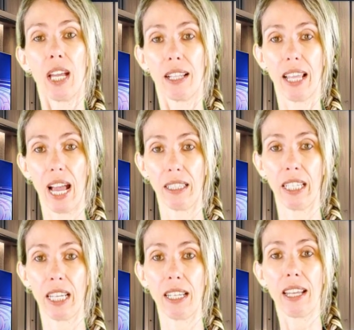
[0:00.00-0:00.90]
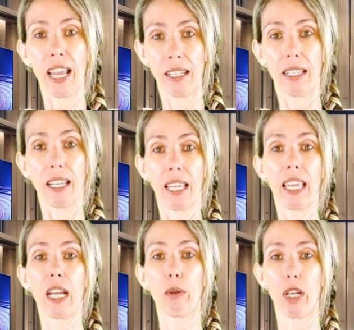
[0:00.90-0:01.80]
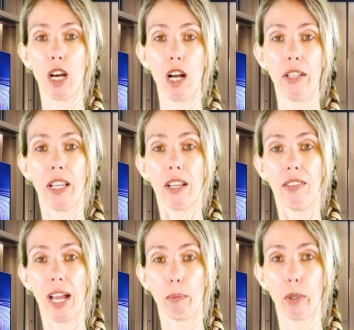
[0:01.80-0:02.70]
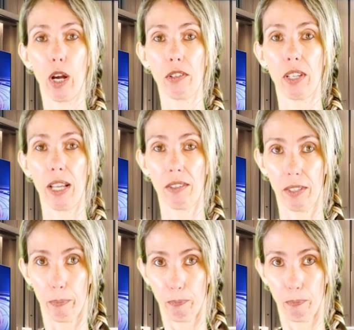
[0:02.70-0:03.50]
that lead and carry on that process.